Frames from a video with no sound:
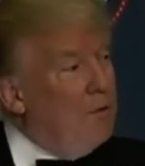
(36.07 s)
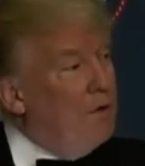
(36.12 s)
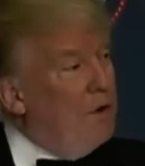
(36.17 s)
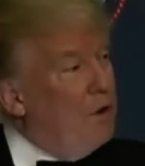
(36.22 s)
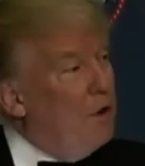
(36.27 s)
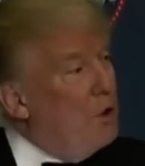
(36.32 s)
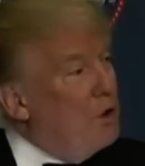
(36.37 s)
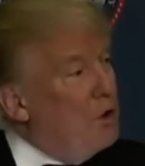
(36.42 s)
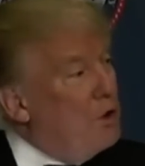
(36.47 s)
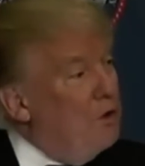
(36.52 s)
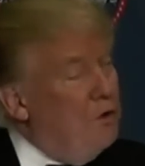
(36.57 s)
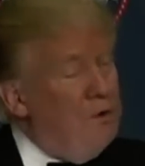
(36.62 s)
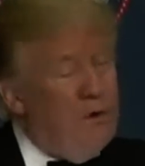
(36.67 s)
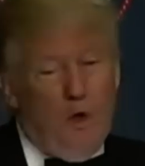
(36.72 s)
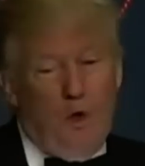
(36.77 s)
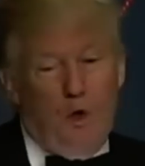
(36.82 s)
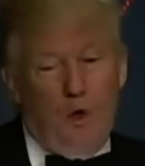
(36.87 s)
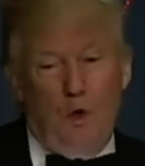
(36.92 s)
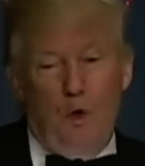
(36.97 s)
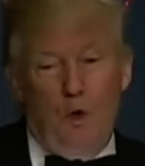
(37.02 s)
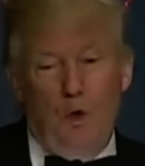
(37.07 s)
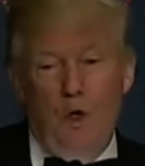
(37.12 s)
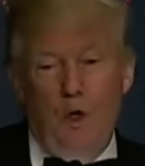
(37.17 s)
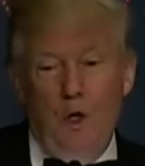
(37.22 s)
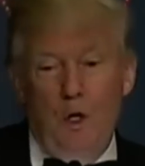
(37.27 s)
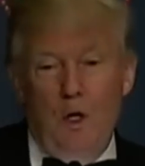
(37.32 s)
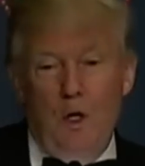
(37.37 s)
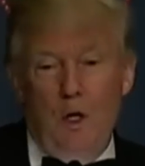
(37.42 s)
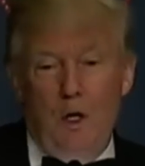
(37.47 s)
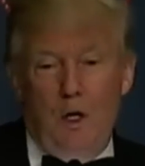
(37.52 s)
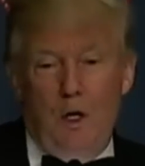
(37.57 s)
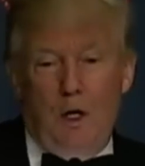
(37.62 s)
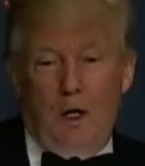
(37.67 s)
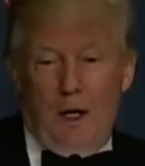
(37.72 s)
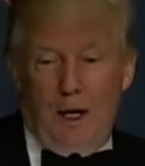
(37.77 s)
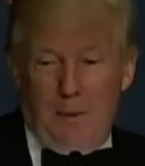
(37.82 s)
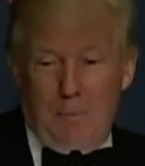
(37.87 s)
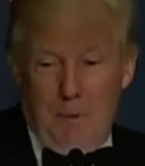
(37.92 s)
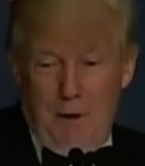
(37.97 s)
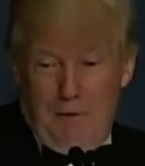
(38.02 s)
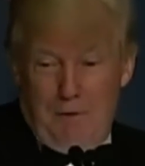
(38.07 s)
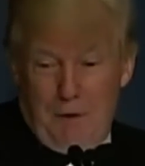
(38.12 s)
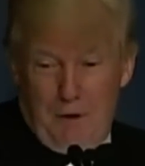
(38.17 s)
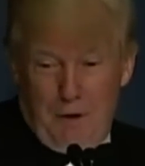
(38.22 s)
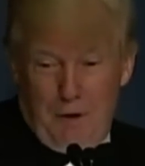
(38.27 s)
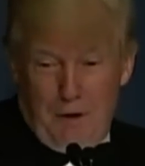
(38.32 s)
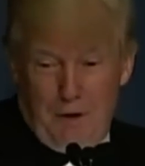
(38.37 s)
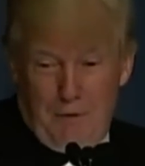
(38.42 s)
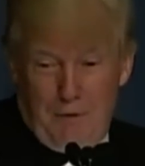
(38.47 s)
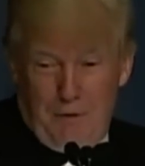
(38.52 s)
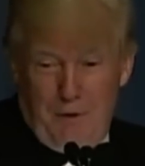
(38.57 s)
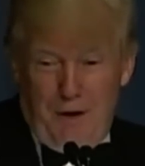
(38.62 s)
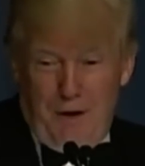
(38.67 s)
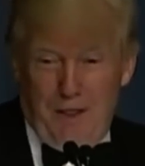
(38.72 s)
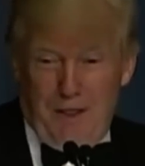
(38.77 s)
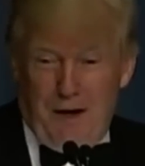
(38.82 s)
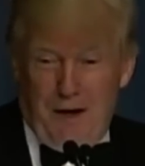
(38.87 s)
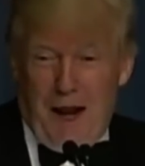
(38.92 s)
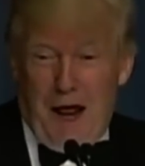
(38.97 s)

For those of you, like my very good friend,